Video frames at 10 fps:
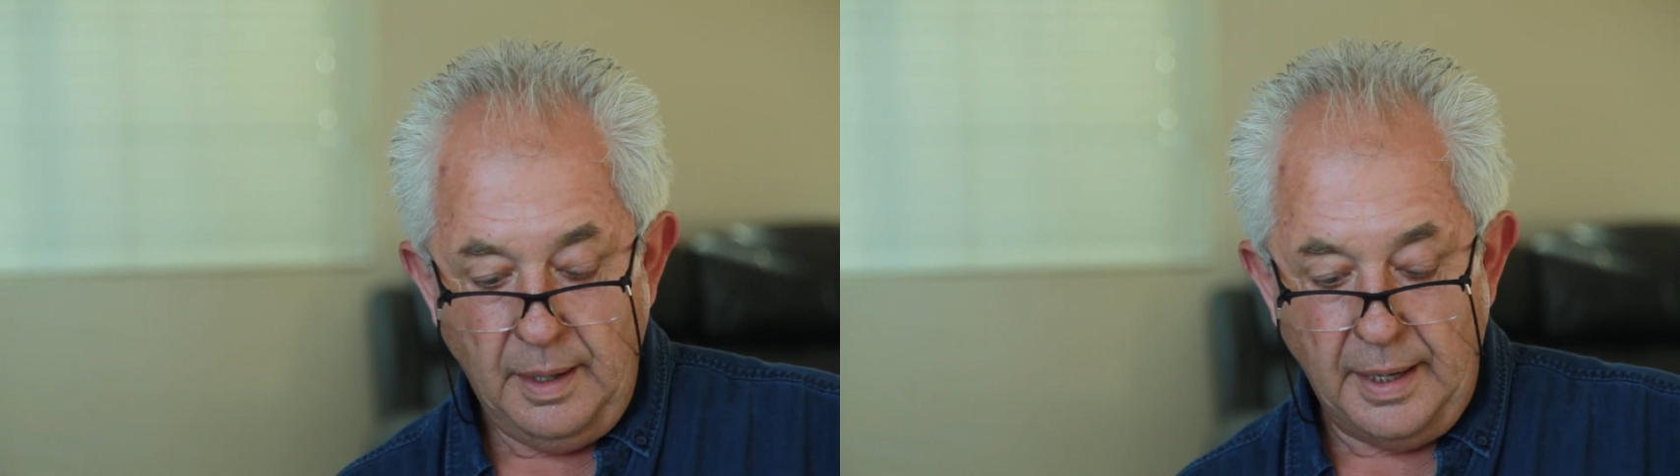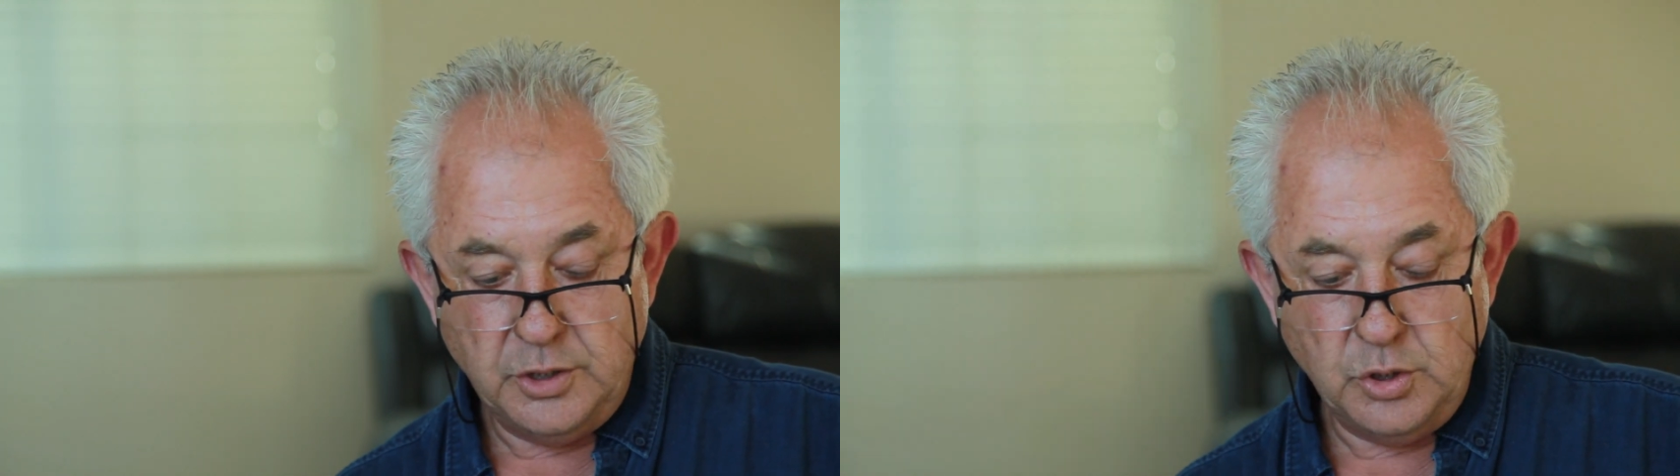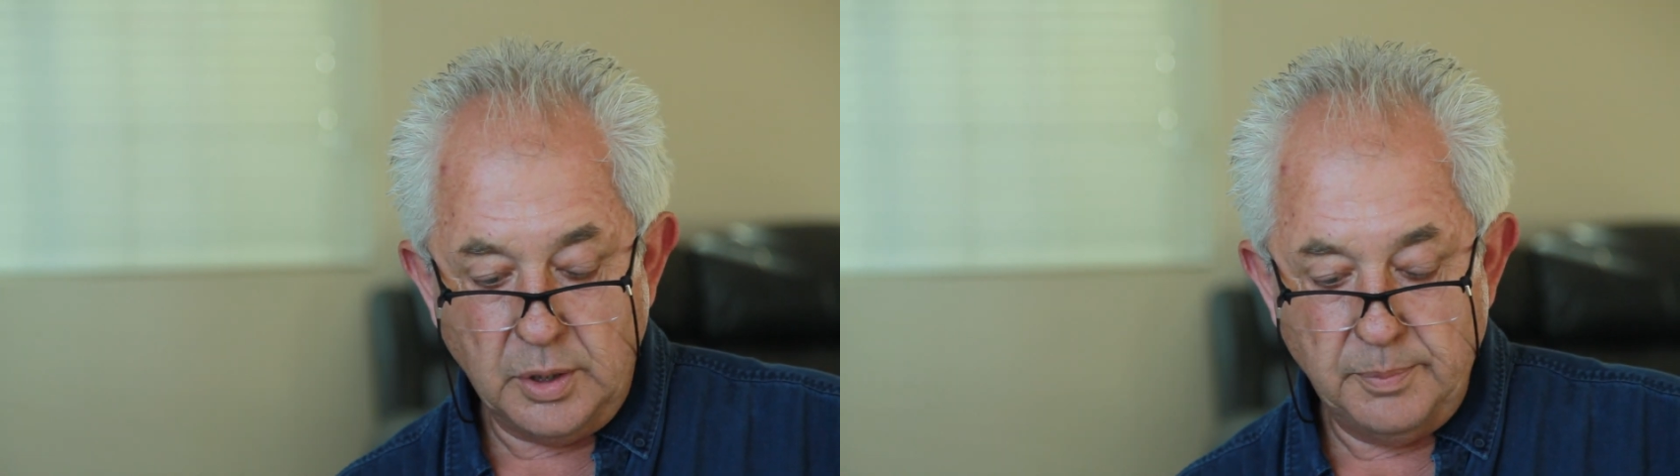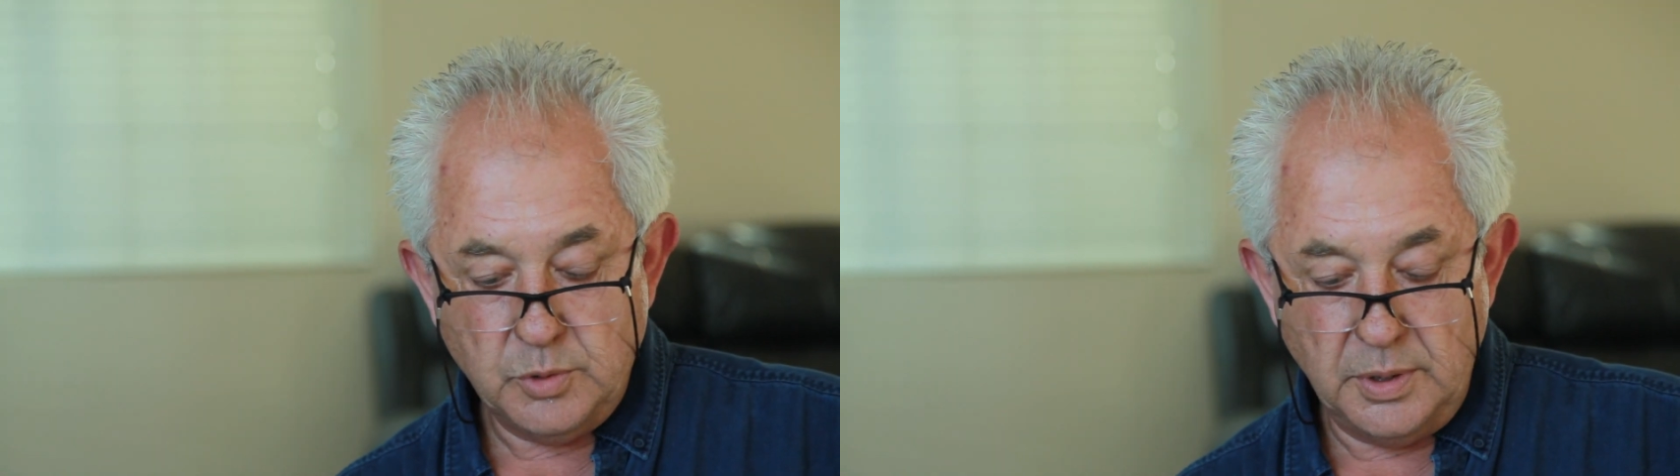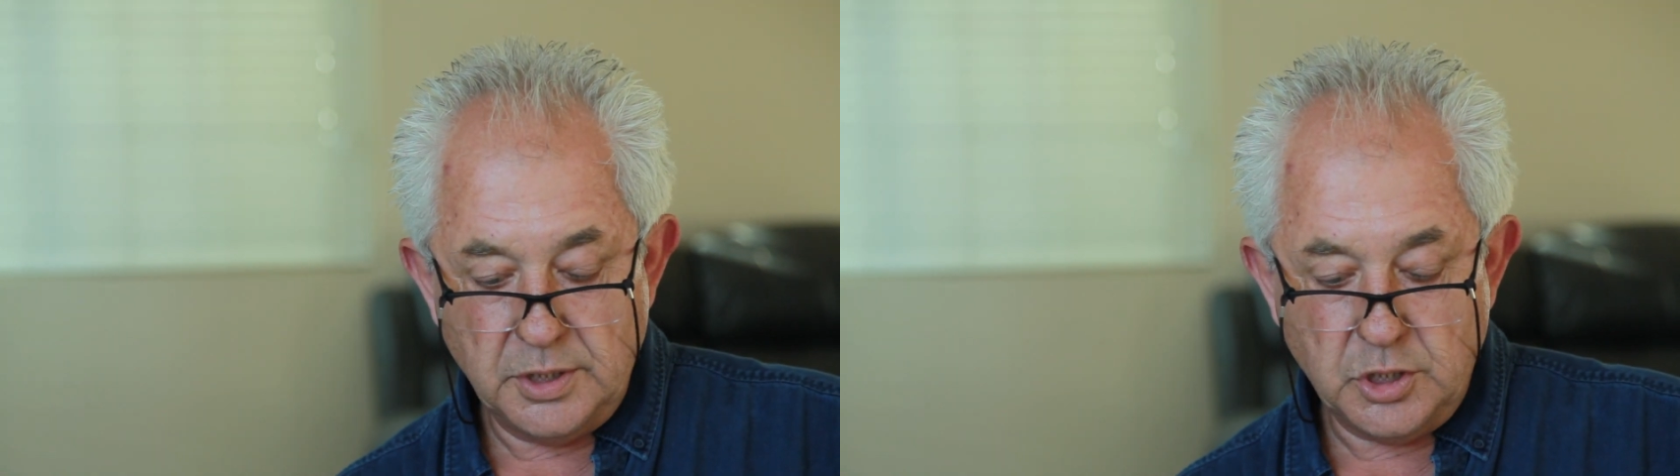I took him
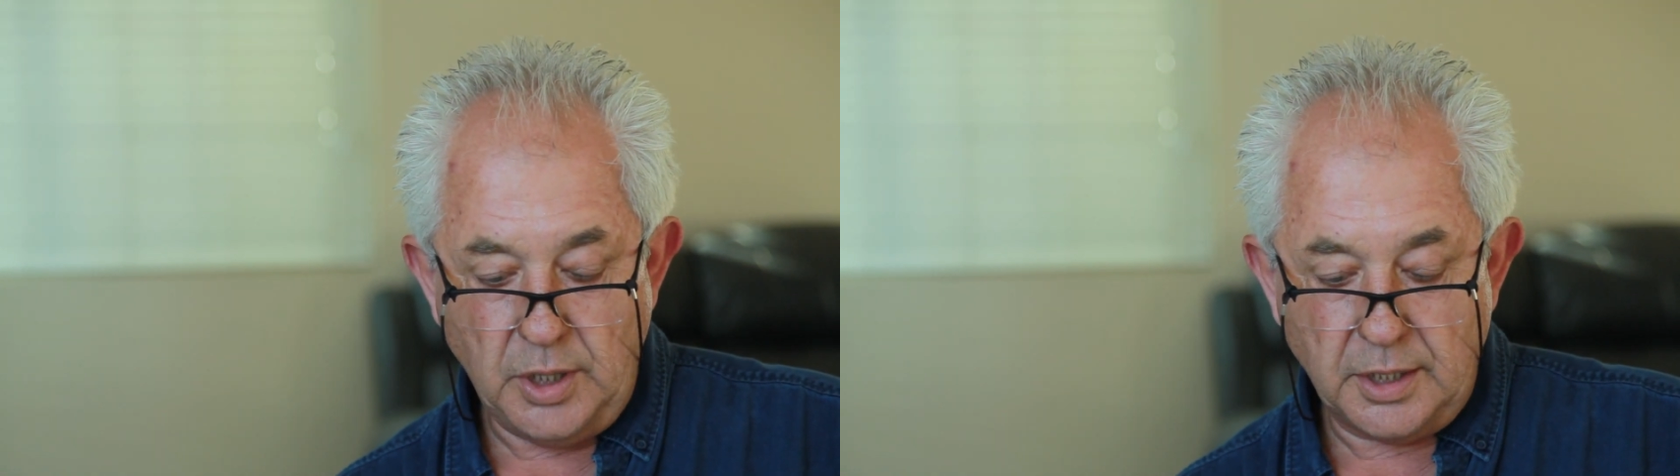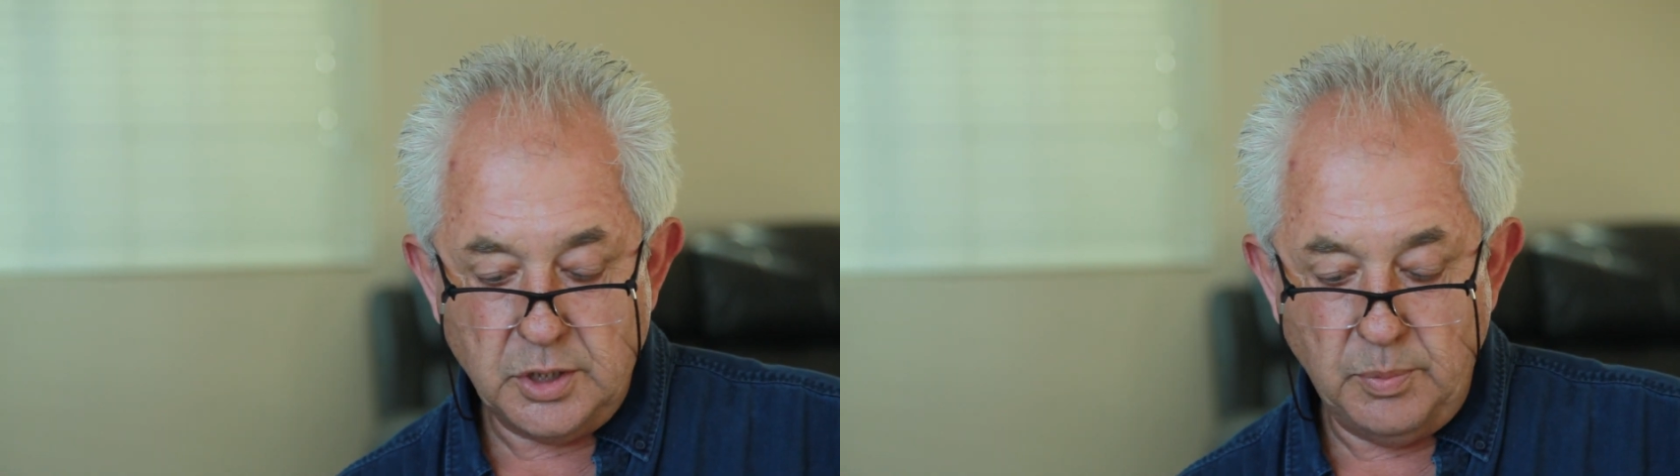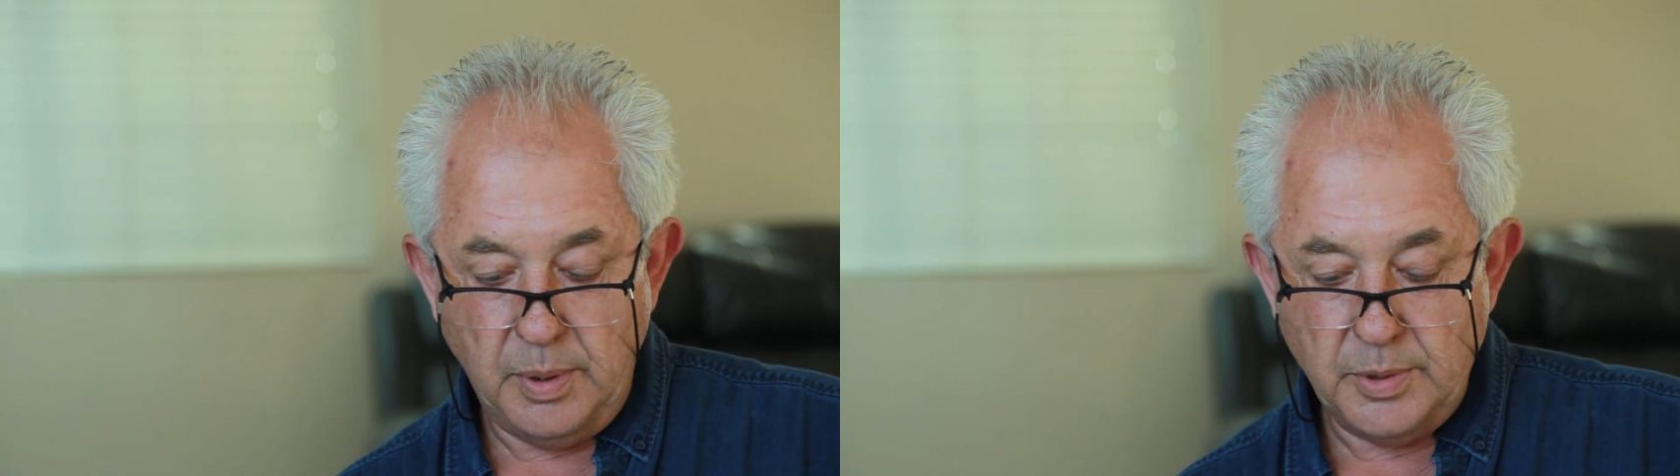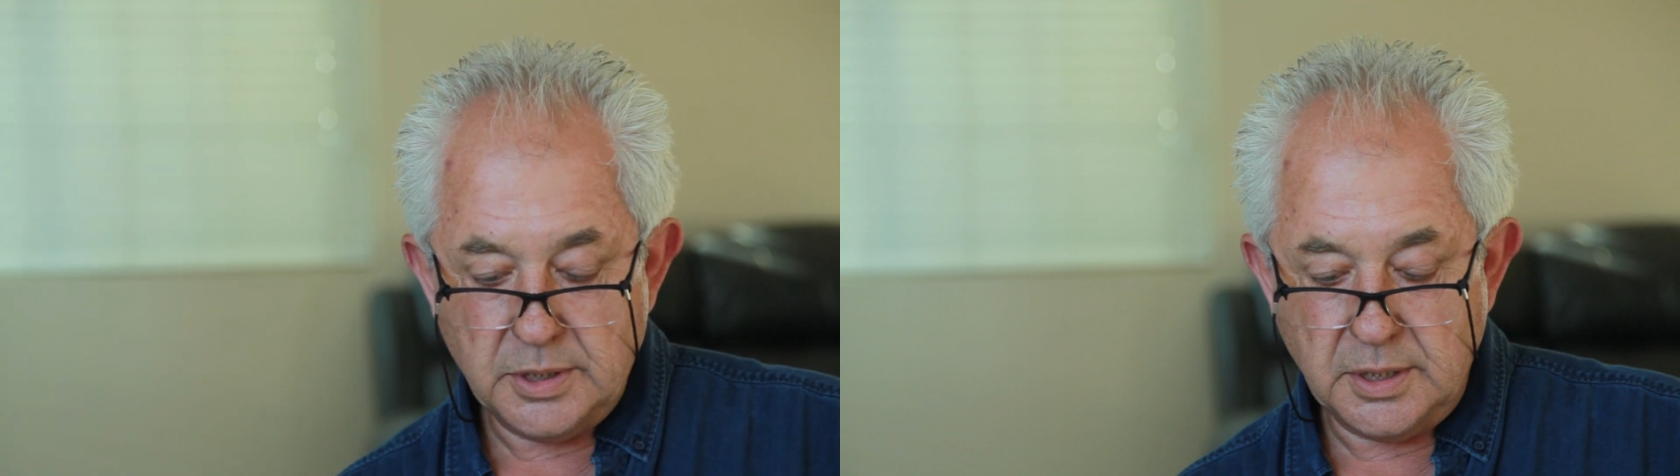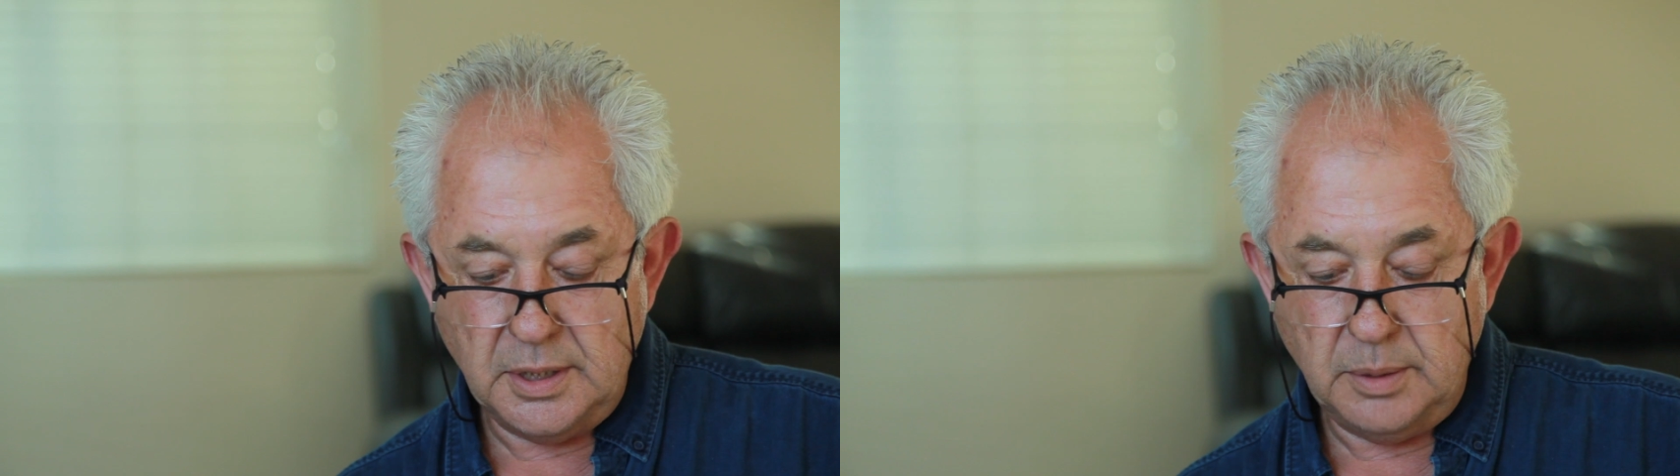to a structure we were
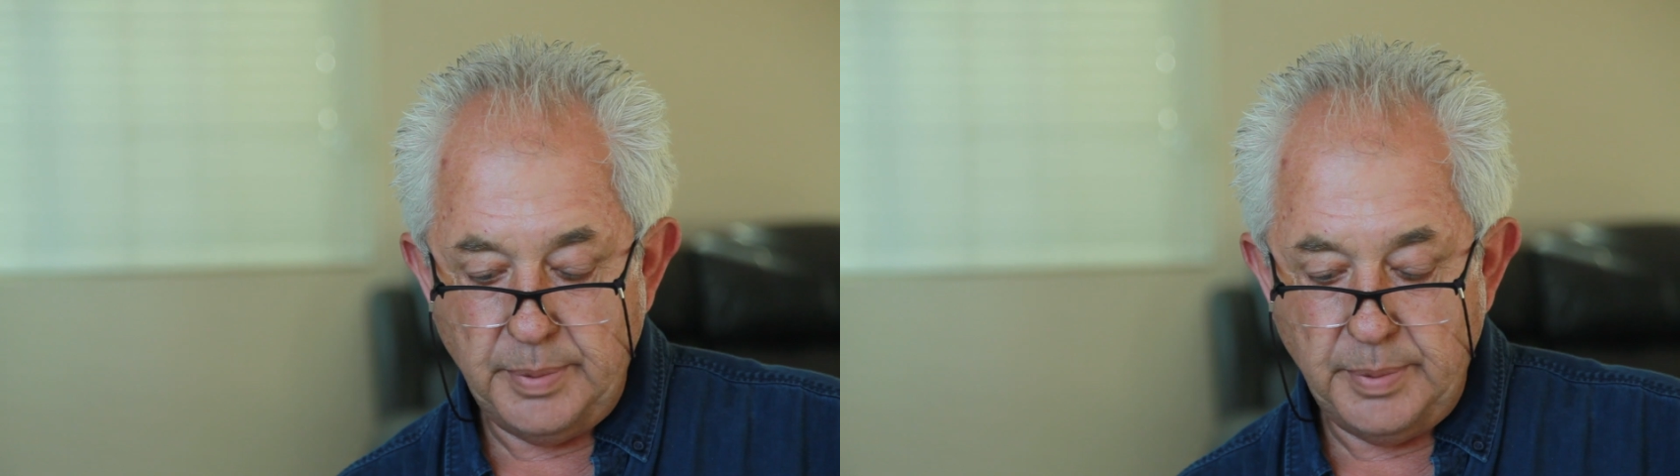still